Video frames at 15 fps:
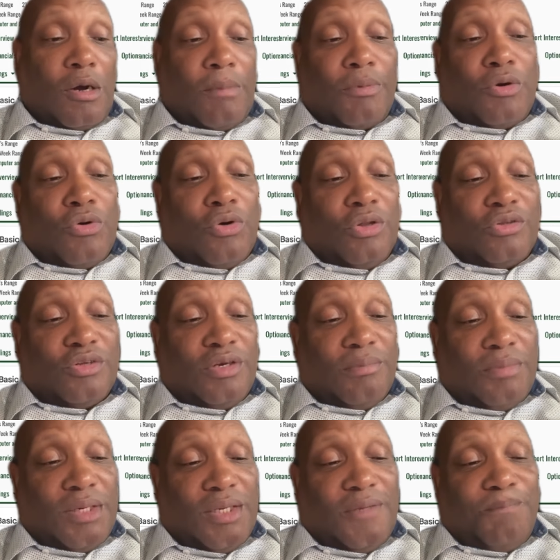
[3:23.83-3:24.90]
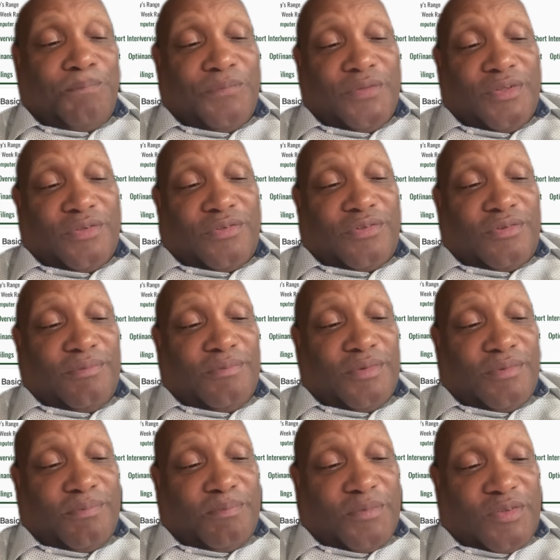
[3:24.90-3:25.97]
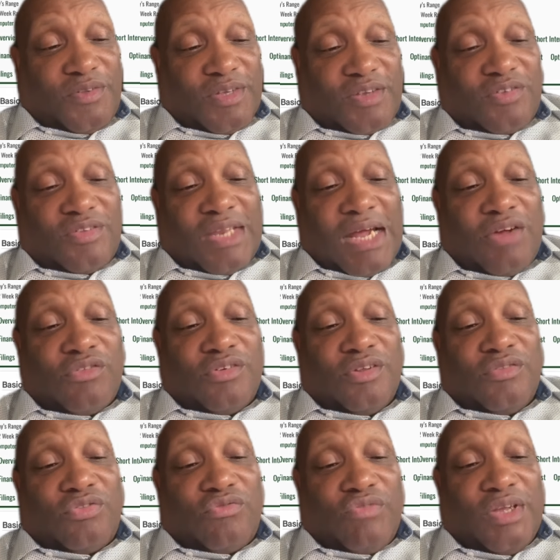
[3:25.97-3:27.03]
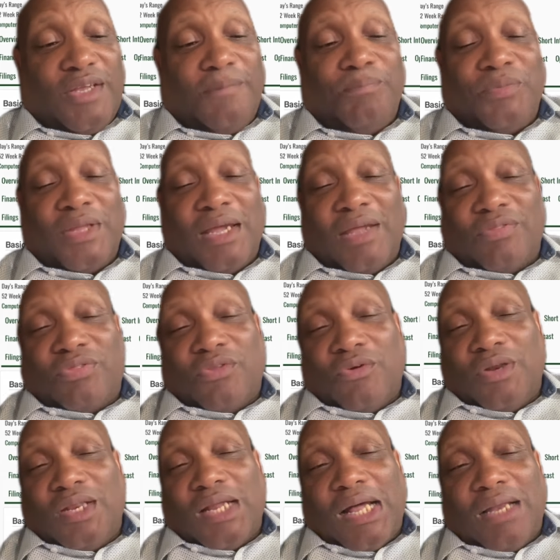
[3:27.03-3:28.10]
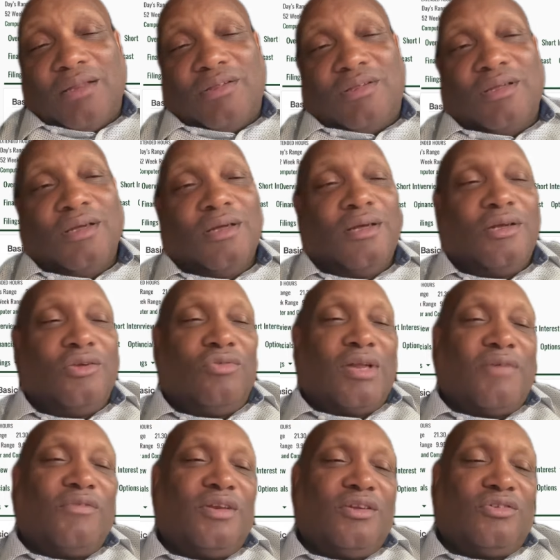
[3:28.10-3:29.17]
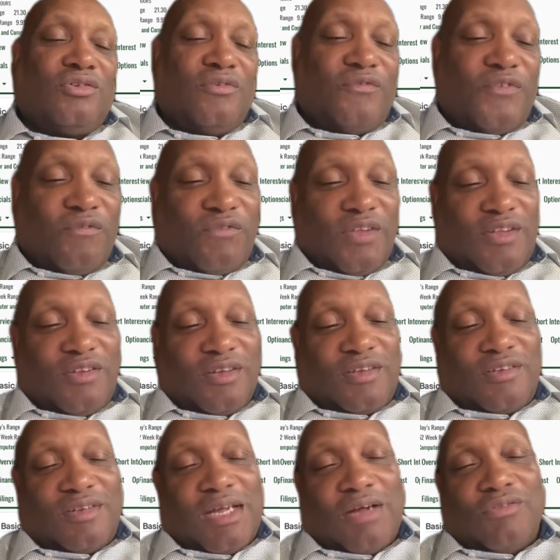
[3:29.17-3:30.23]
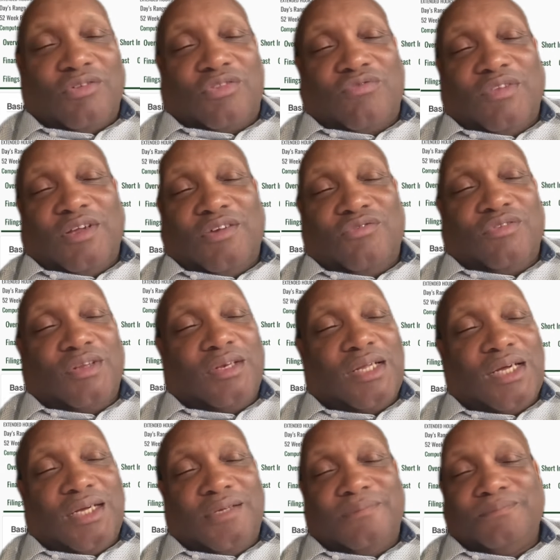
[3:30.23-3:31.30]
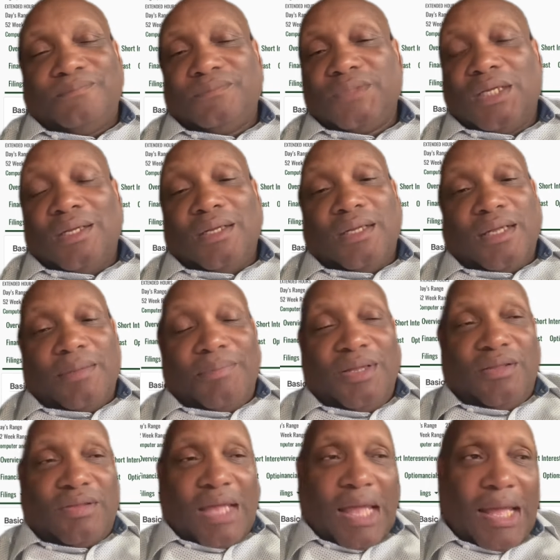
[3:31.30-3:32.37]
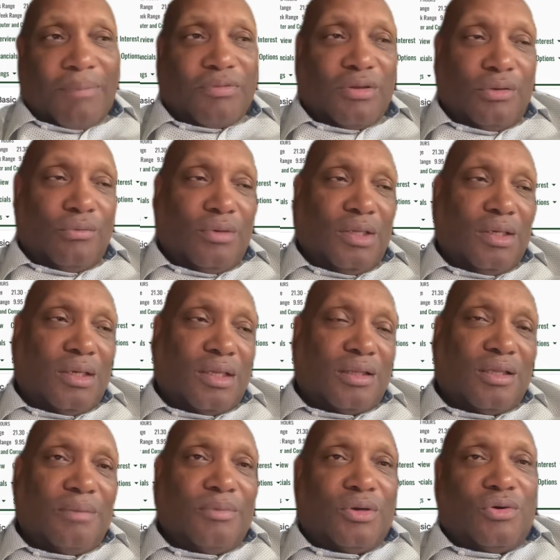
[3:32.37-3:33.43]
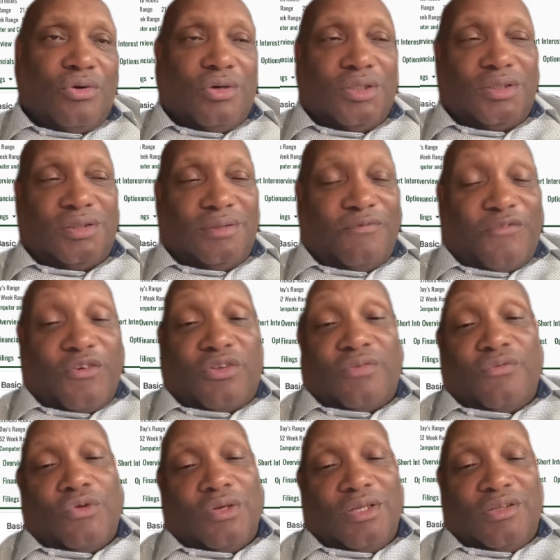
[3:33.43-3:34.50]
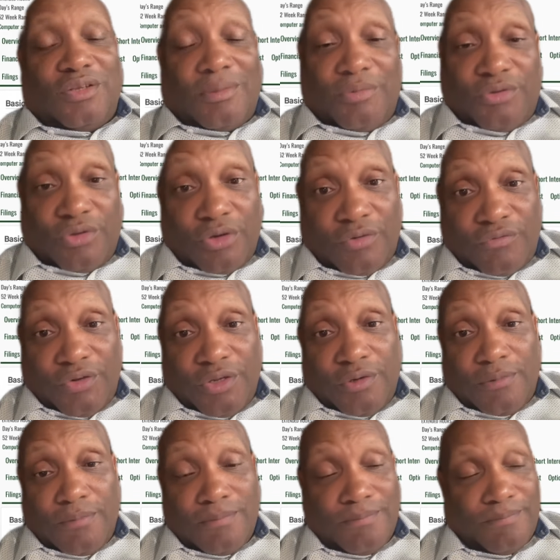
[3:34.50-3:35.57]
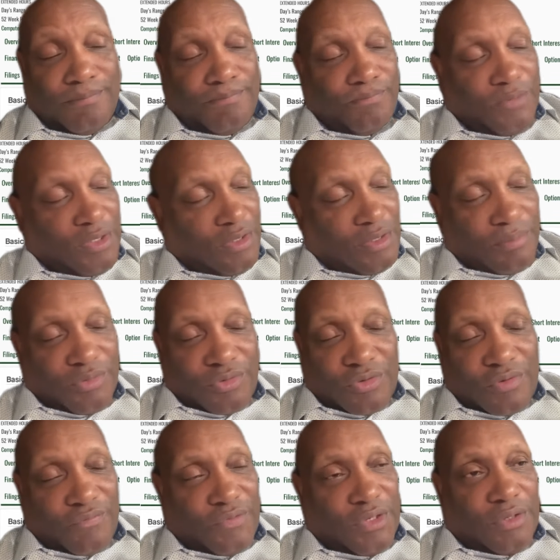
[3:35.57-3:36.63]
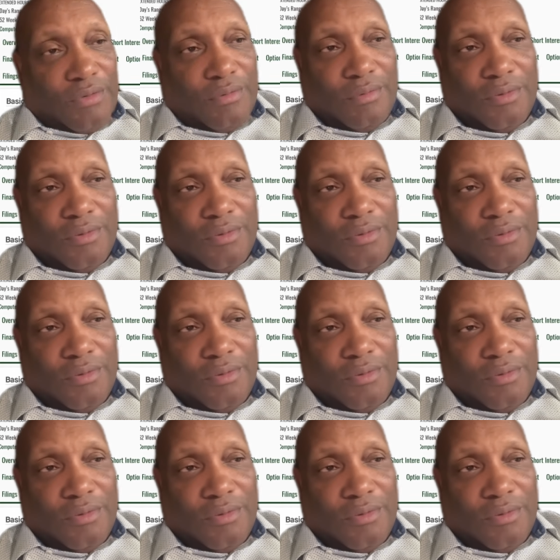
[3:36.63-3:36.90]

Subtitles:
Calls in the money, 6,003 at $30. You'll have an additional 56,309. It means absolutely nothing because, first of all, these numbers aren't real. These numbers aren't real.